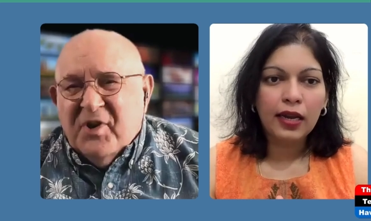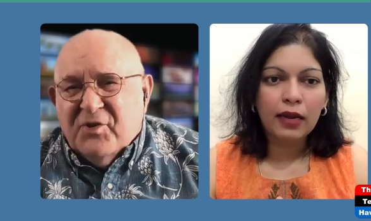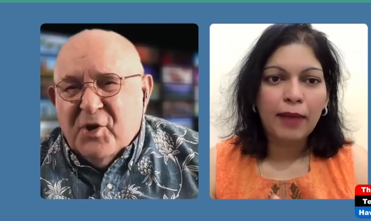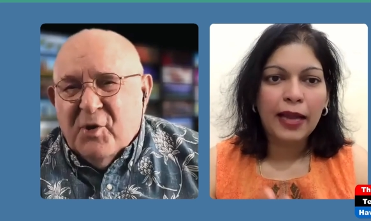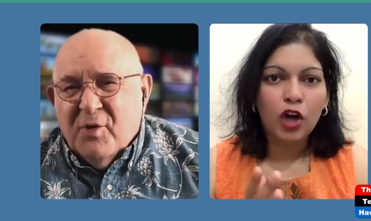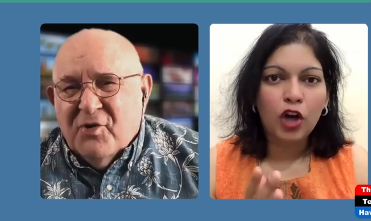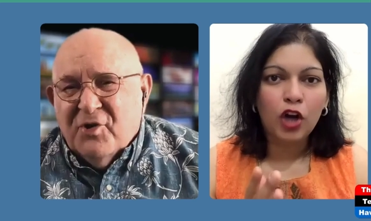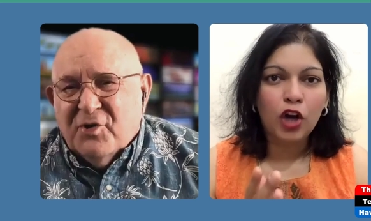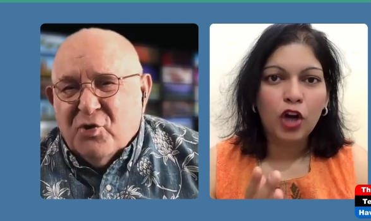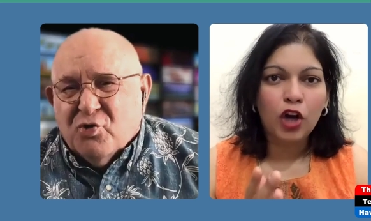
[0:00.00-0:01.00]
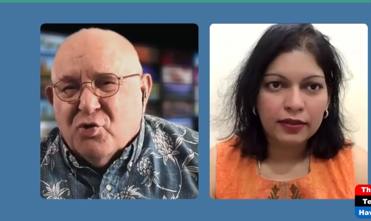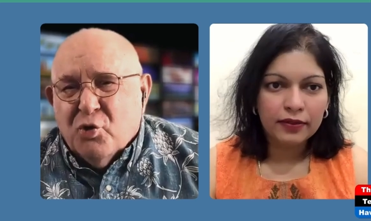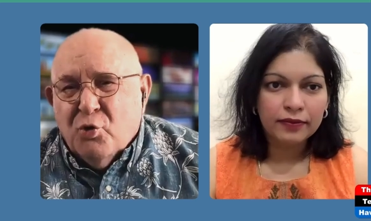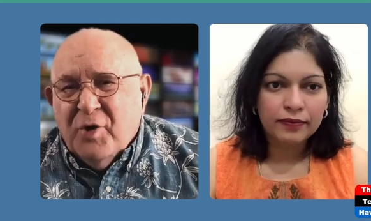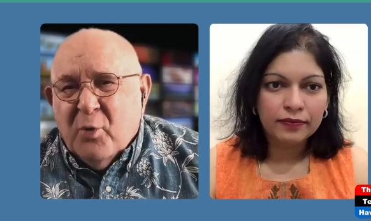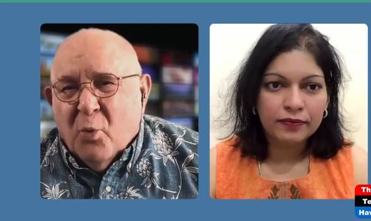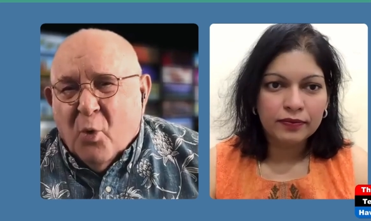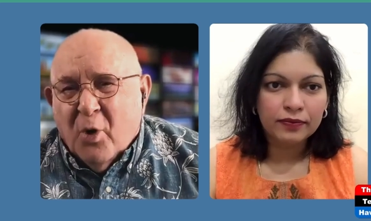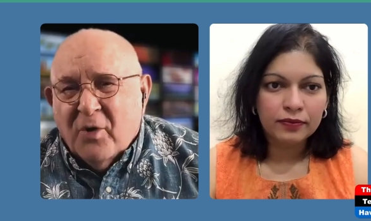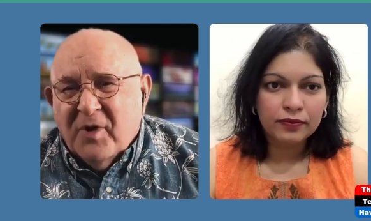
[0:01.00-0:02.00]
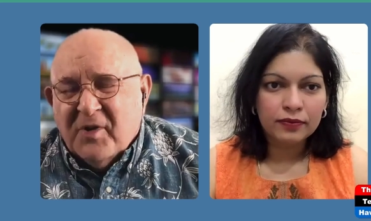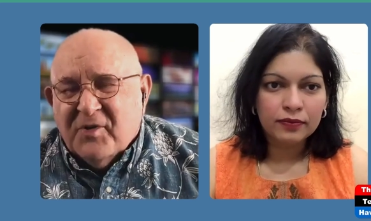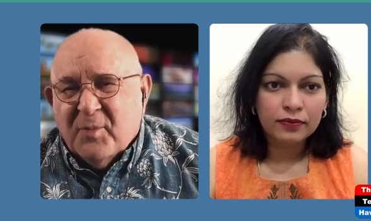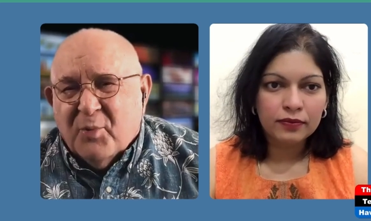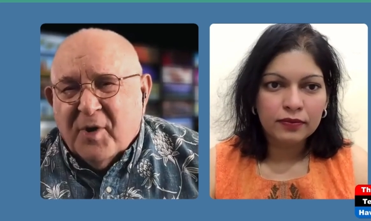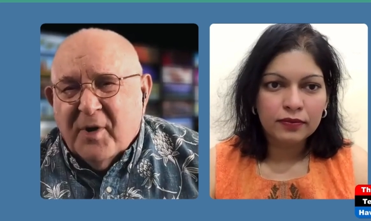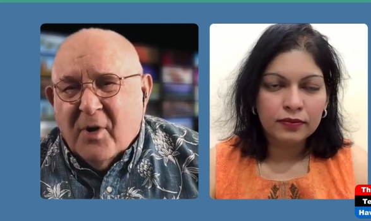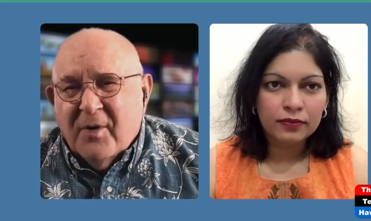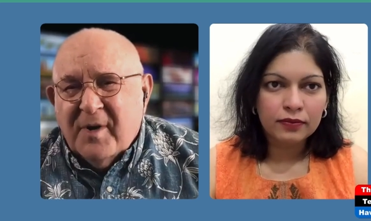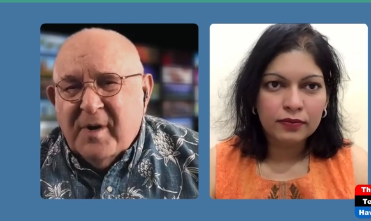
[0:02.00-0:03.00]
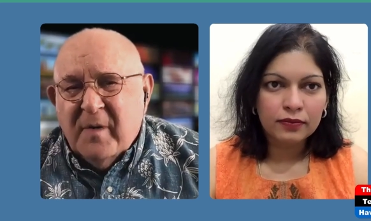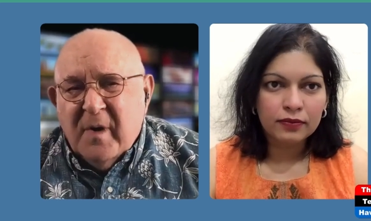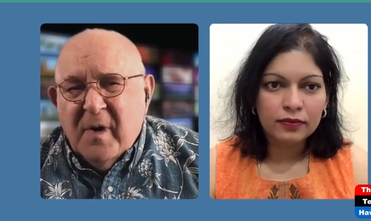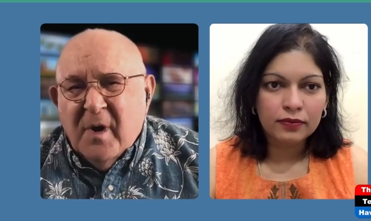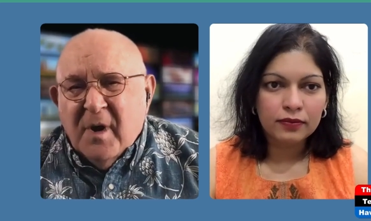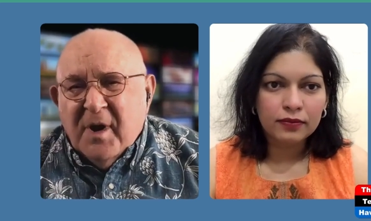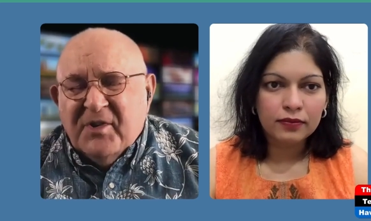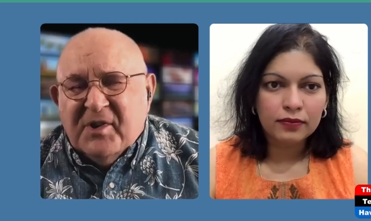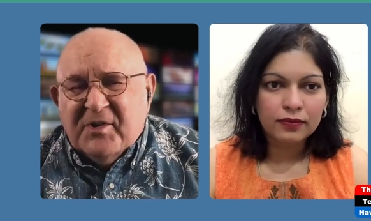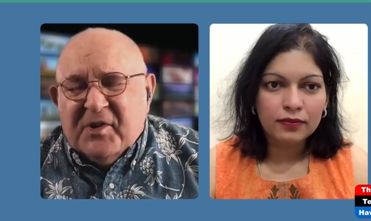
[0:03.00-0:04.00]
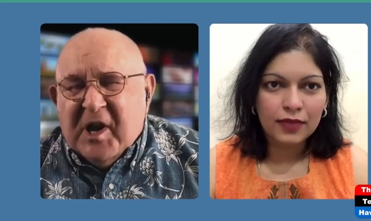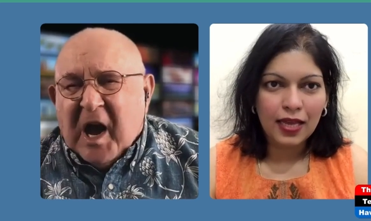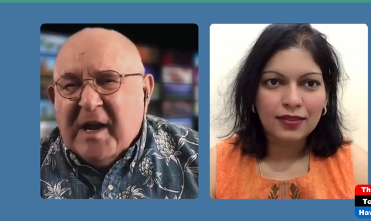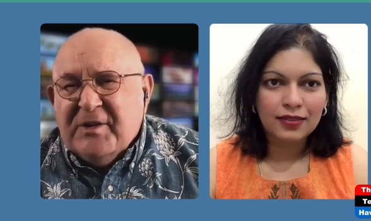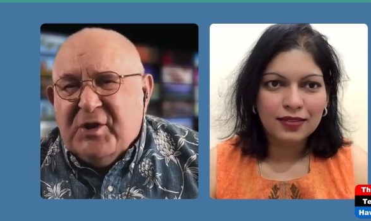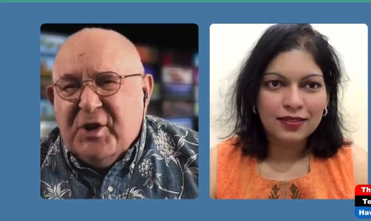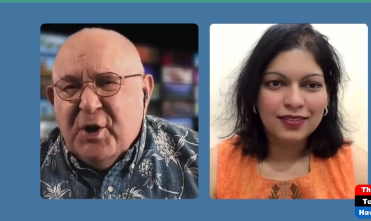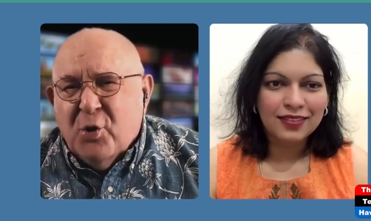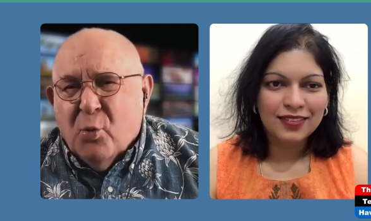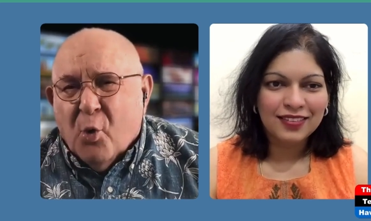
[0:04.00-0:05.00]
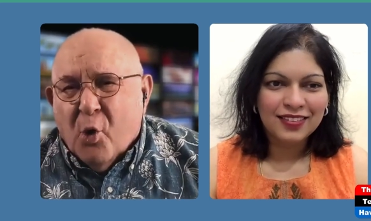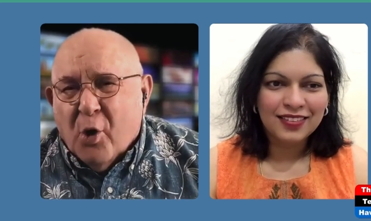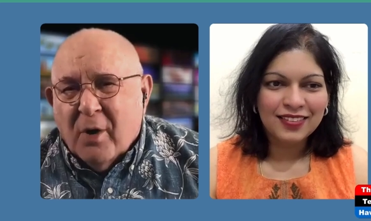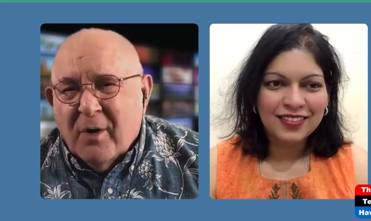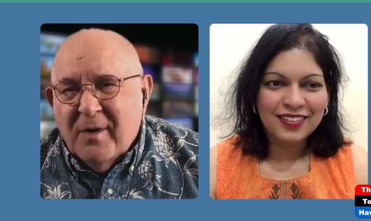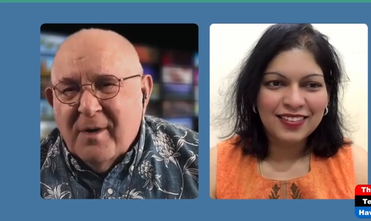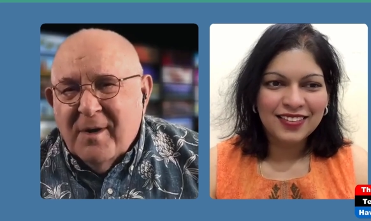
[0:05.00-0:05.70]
Speaker 1: it the is it the shooting war that's the priority? Is it the idea war?